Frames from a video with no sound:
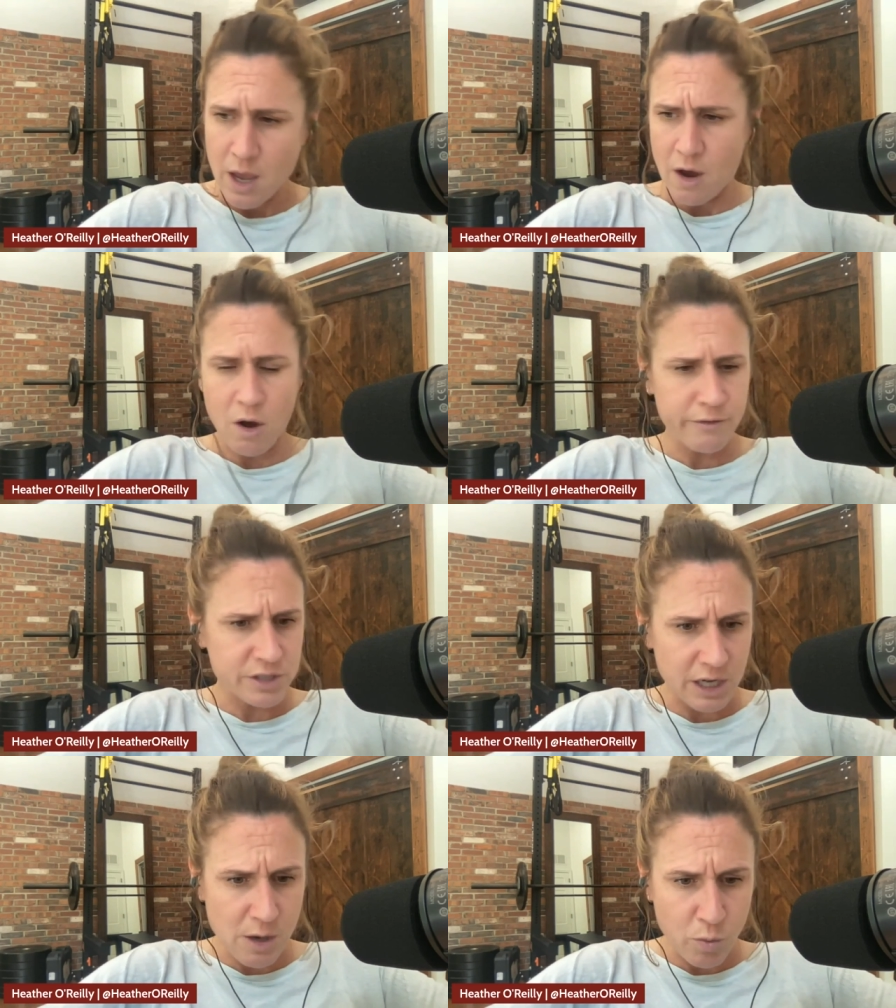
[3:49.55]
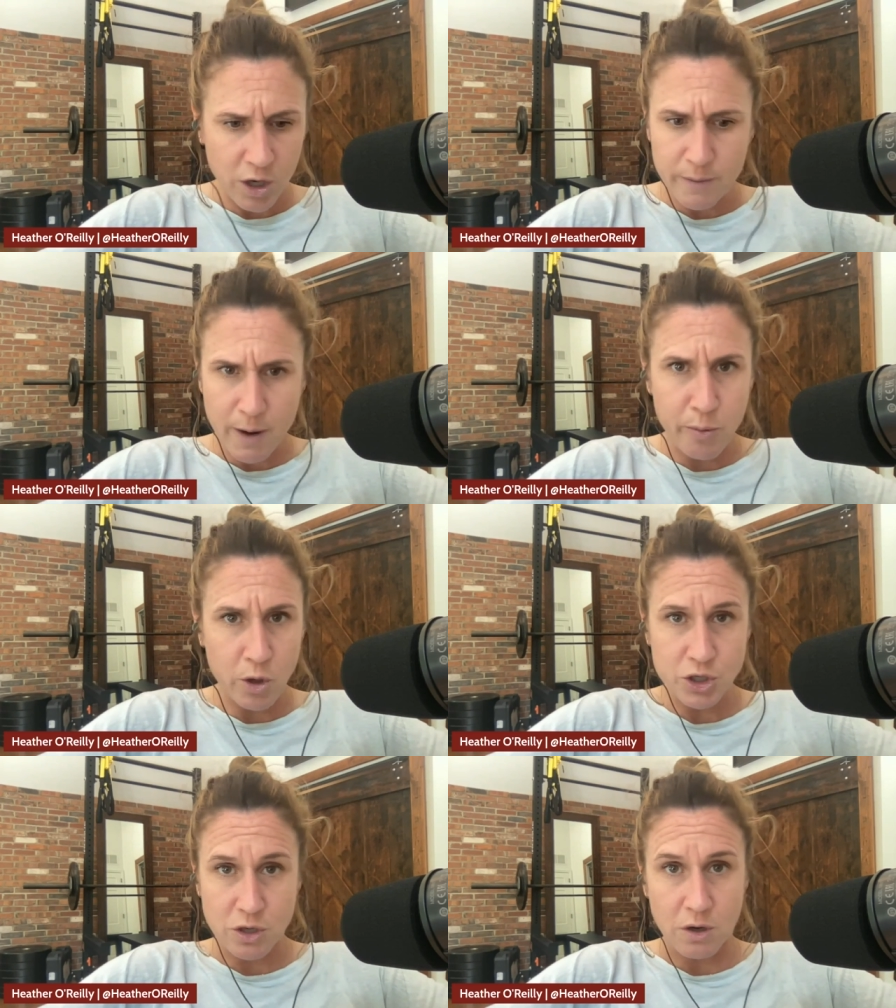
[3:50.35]
All of a sudden, I'm worried about
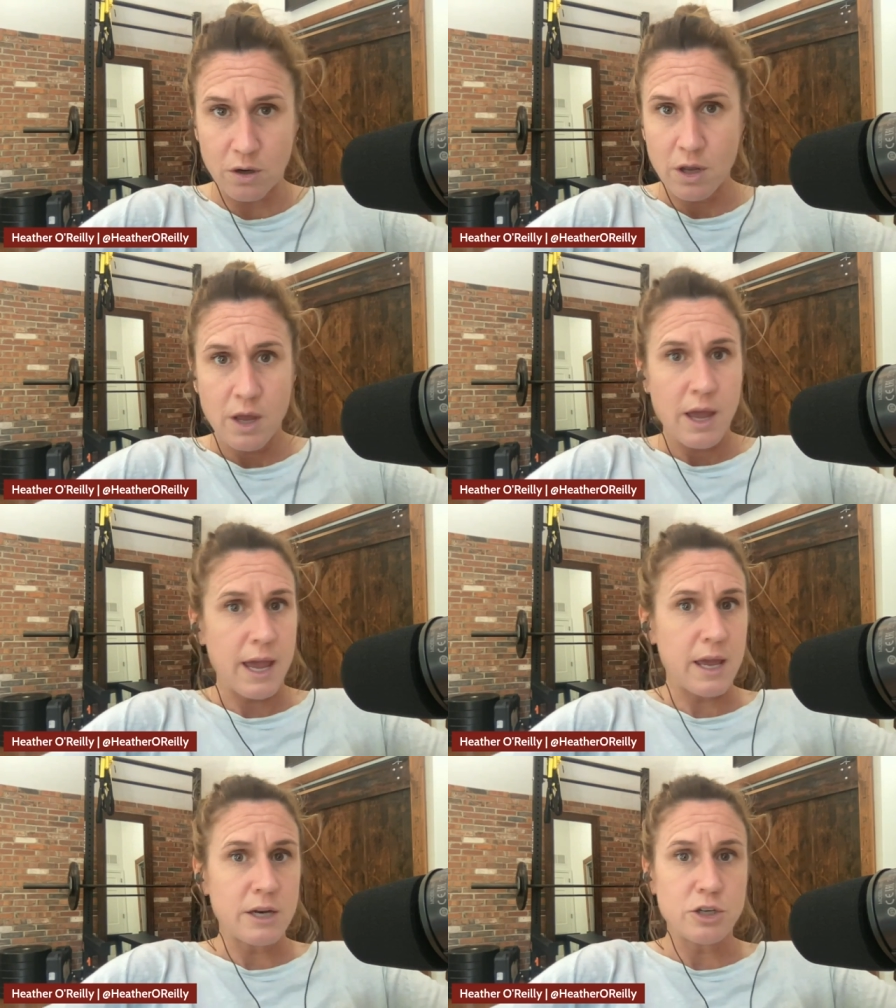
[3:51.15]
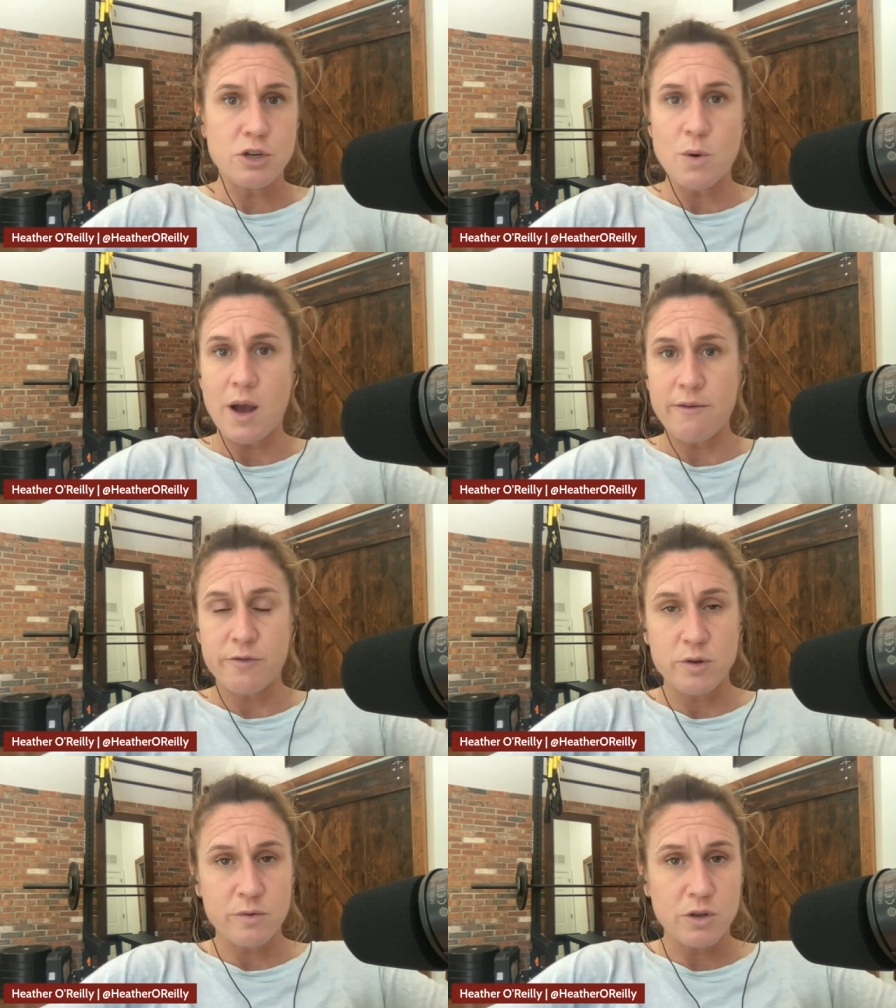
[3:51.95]
Portugal and you have
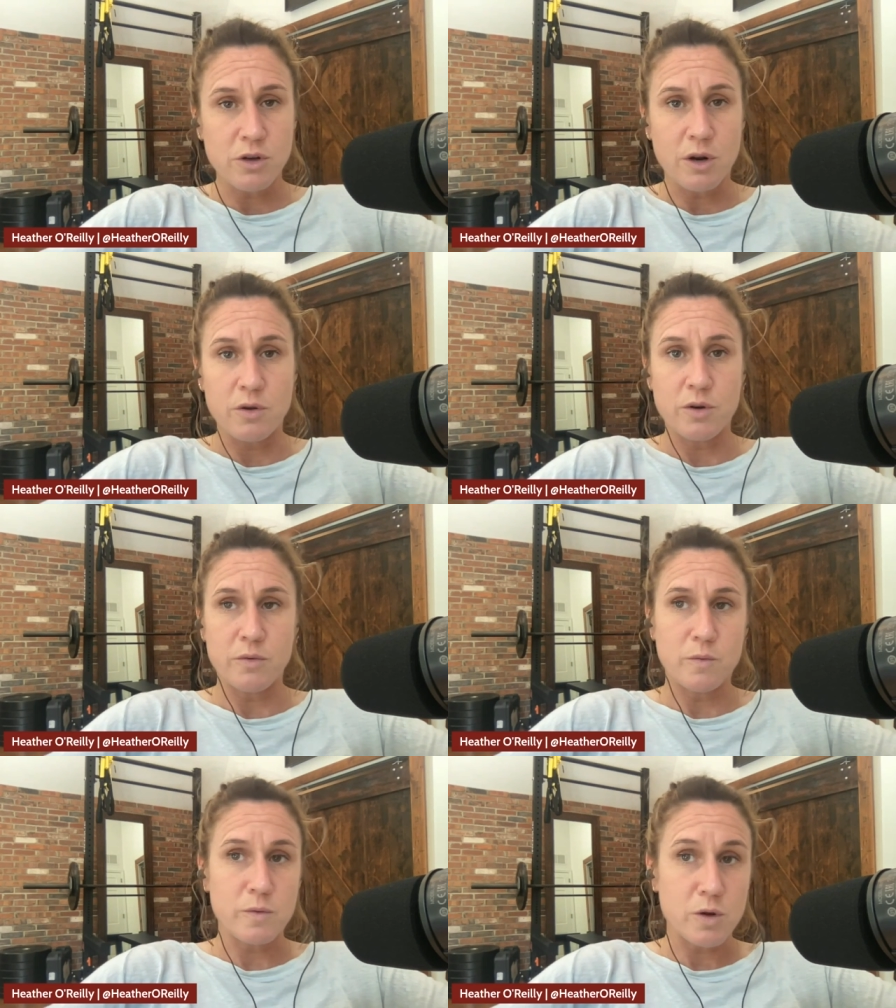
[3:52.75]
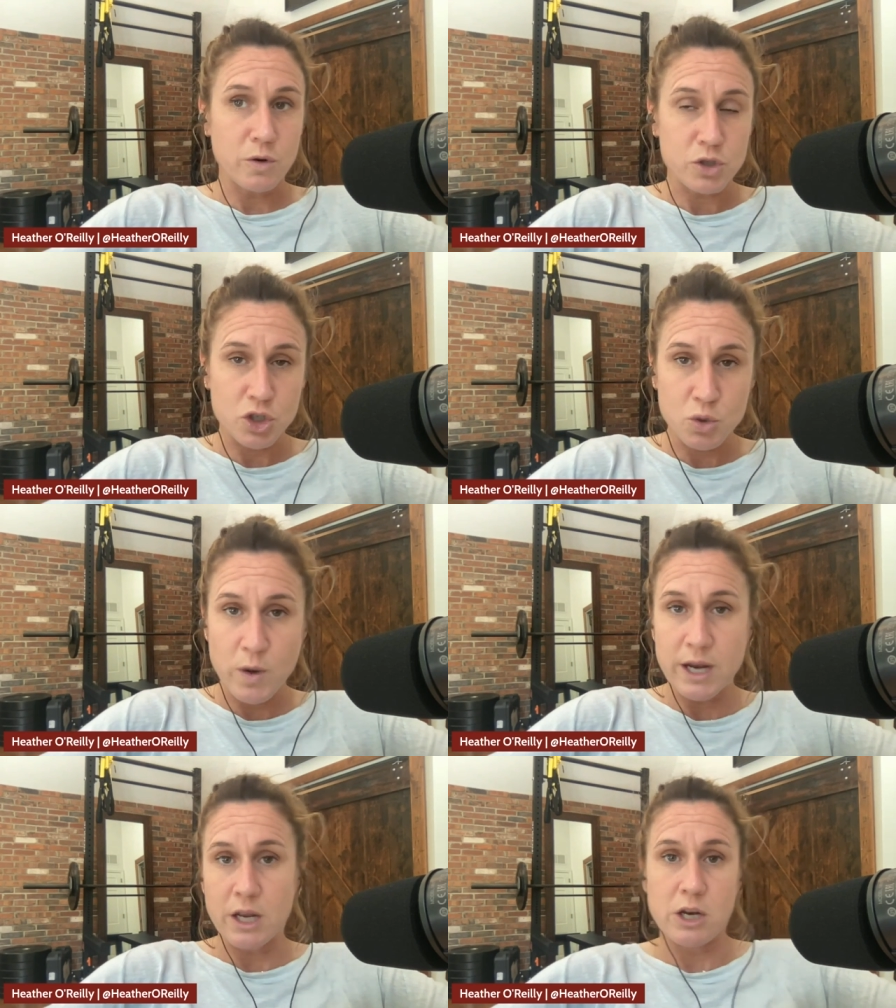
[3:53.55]
you, you know your your
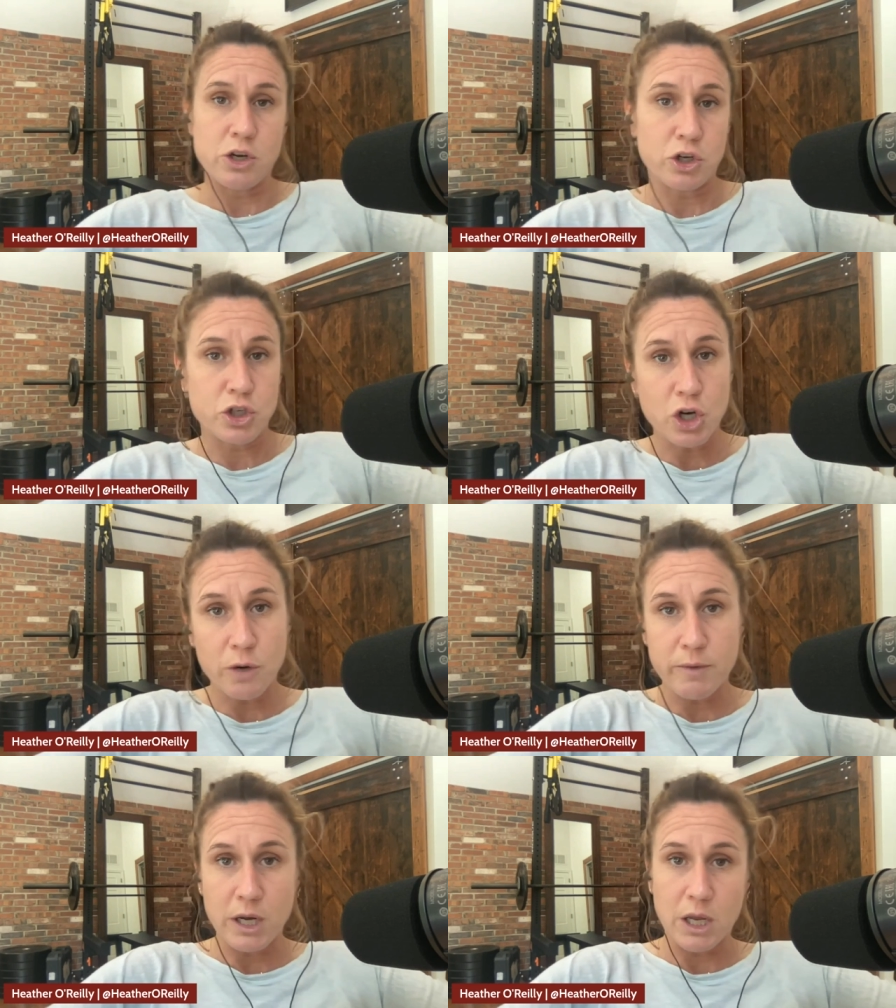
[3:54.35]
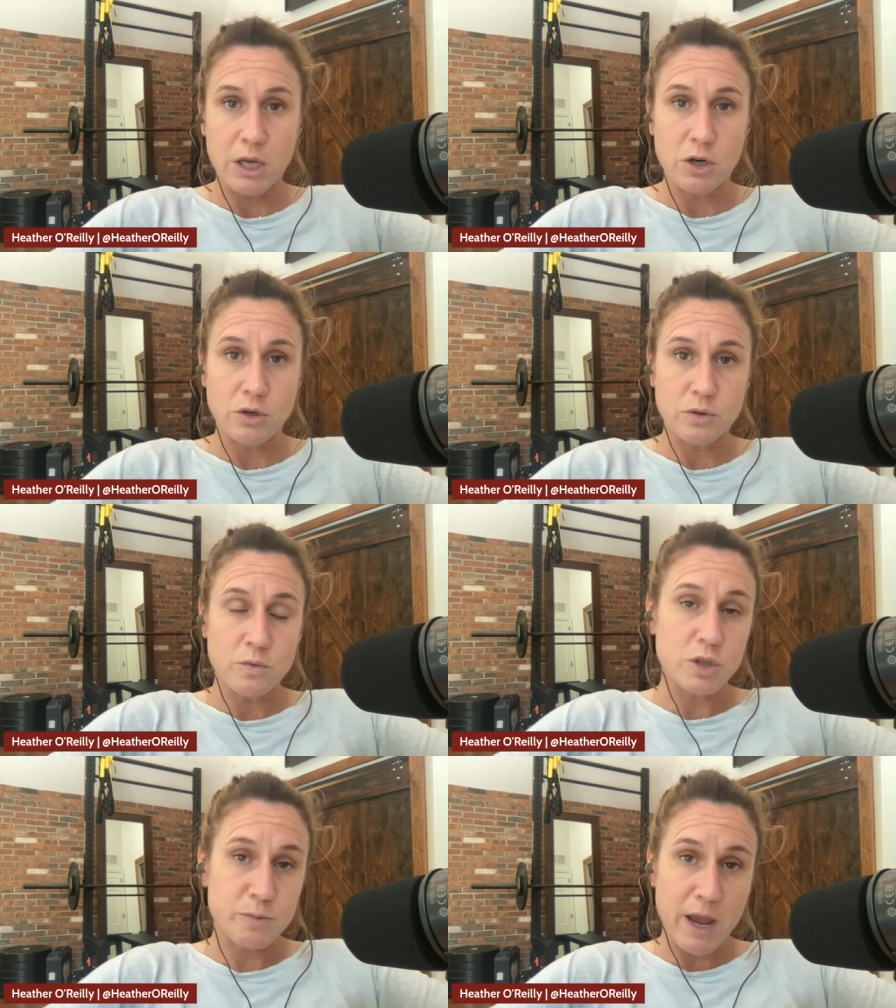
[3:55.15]
Sweden, your Germany, your
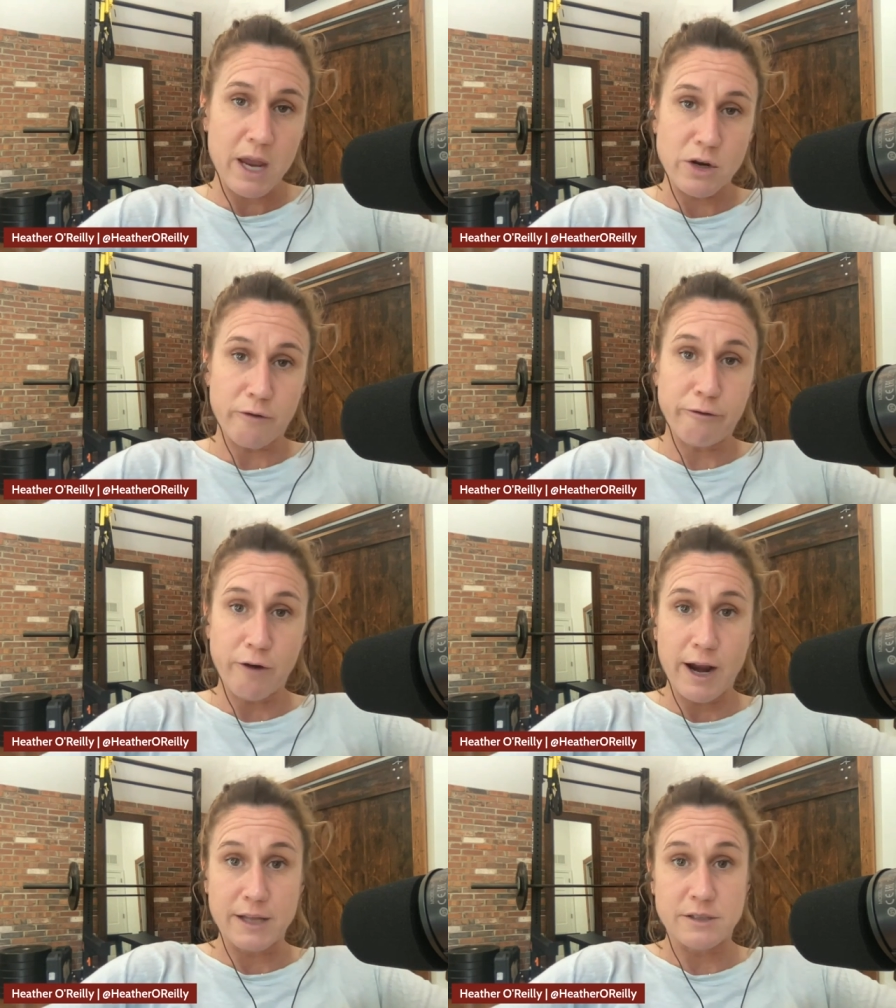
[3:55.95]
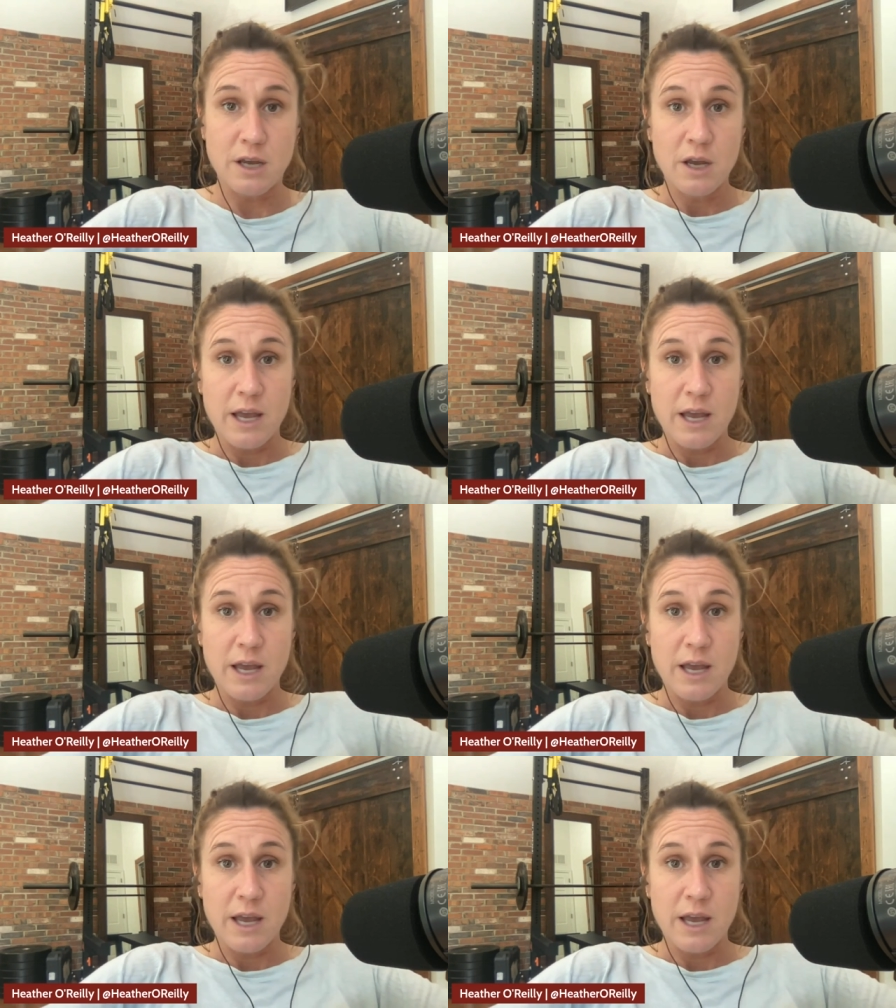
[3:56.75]
Spain, your France,